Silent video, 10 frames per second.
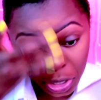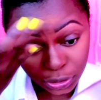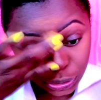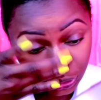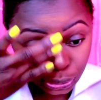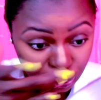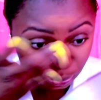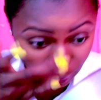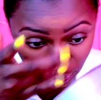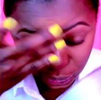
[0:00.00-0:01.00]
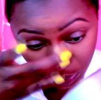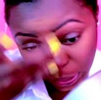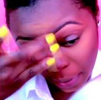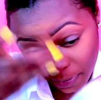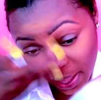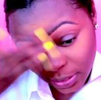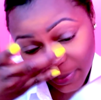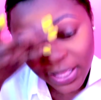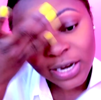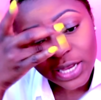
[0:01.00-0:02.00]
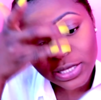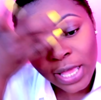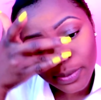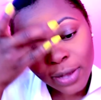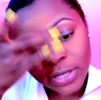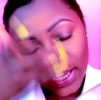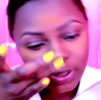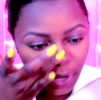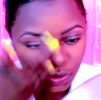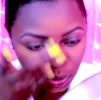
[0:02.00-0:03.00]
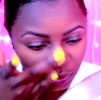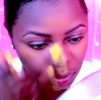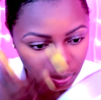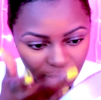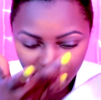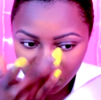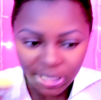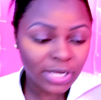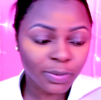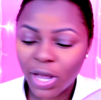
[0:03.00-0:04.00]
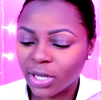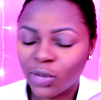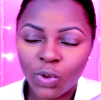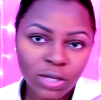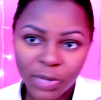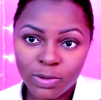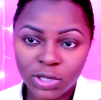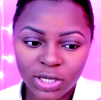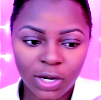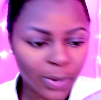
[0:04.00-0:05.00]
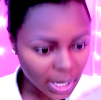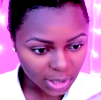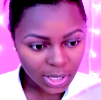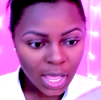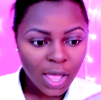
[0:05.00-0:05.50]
shoot, maybe I should work at MAC. And by the end of the day, it's not about that. It's about, you know, selling the product. They want people who are going to sell the product.